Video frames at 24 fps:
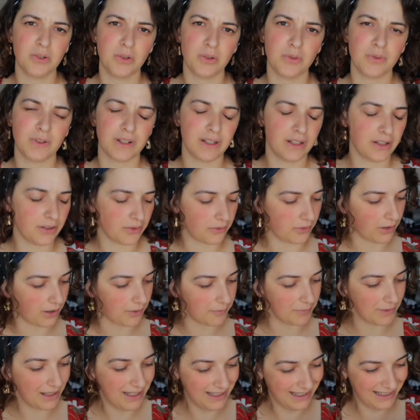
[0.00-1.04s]
know if I did or
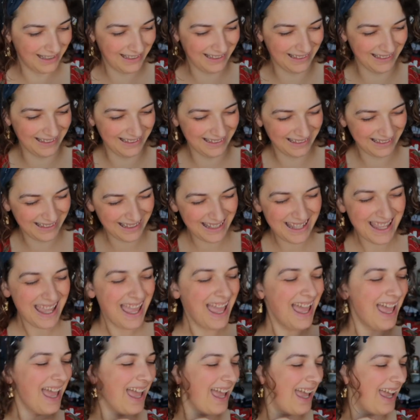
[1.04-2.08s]
not.
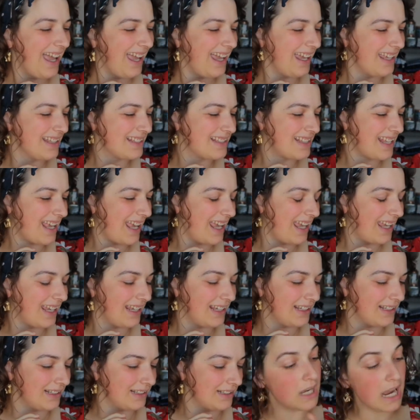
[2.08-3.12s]
It's
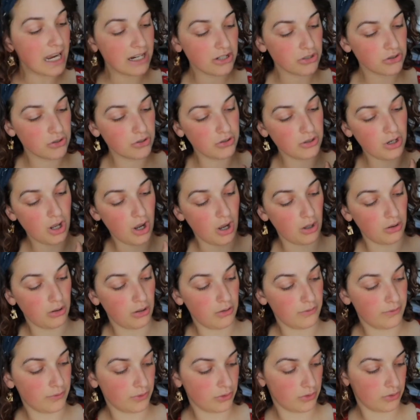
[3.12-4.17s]
a textured,
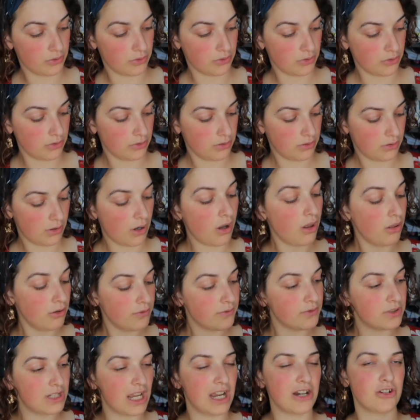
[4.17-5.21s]
all-over
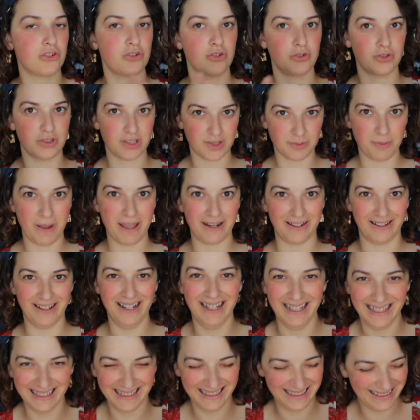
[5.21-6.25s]
textured sweater
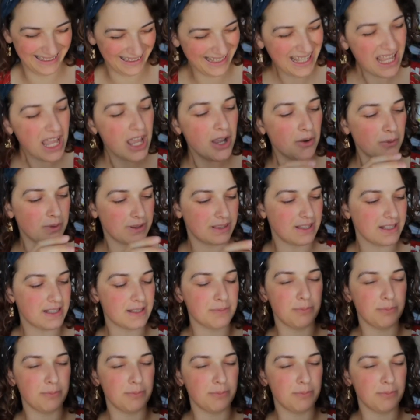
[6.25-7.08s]
with this